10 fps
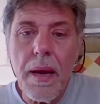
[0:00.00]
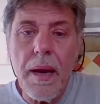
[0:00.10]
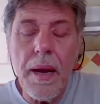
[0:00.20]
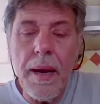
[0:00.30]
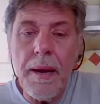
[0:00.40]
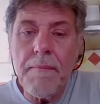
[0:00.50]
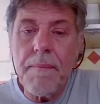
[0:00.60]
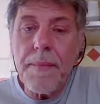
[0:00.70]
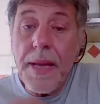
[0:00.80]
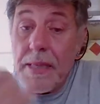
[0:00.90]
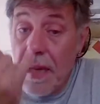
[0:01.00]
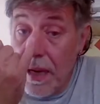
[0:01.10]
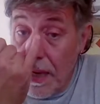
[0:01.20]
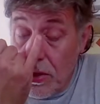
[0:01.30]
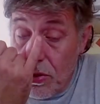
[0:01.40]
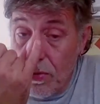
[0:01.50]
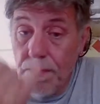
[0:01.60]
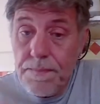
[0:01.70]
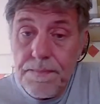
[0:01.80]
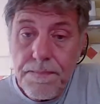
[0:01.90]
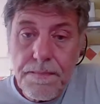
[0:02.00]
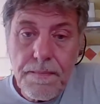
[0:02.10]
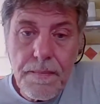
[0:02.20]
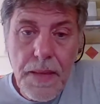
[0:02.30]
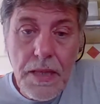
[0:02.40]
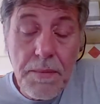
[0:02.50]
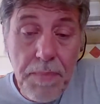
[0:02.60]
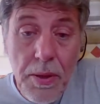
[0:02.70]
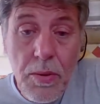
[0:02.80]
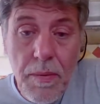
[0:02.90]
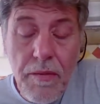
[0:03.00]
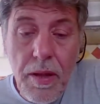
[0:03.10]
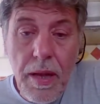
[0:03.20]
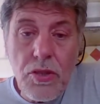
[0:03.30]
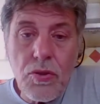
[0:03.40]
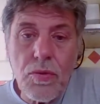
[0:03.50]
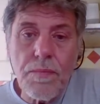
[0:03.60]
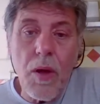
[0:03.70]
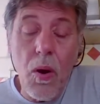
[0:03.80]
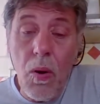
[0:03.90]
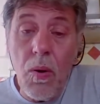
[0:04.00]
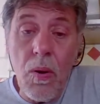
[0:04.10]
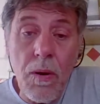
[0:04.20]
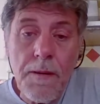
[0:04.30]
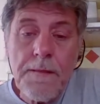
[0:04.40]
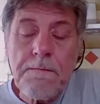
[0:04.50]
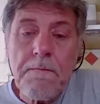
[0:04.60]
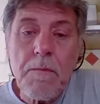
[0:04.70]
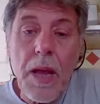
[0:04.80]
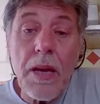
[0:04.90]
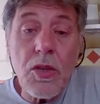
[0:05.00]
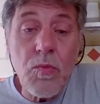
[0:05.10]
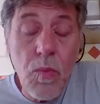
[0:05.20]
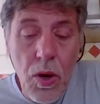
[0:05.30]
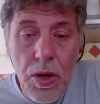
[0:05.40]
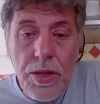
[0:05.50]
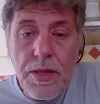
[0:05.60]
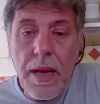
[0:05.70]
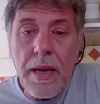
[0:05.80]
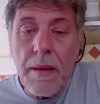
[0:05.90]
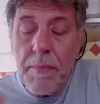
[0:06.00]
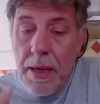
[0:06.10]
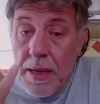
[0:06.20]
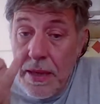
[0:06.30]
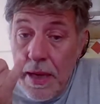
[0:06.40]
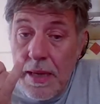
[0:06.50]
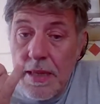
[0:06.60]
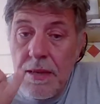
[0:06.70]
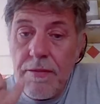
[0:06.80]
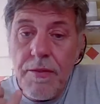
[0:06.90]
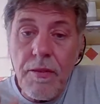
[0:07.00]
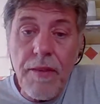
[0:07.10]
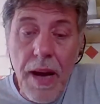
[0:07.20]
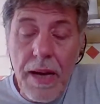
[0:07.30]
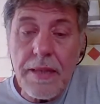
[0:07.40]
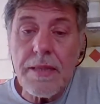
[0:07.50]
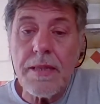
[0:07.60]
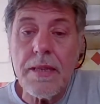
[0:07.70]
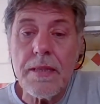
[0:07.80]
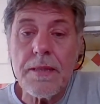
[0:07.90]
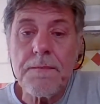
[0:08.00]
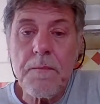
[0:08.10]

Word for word: um, that's cholesterol. That's a build-up of cholesterol, or at its worst, it can be indicative of heart disease.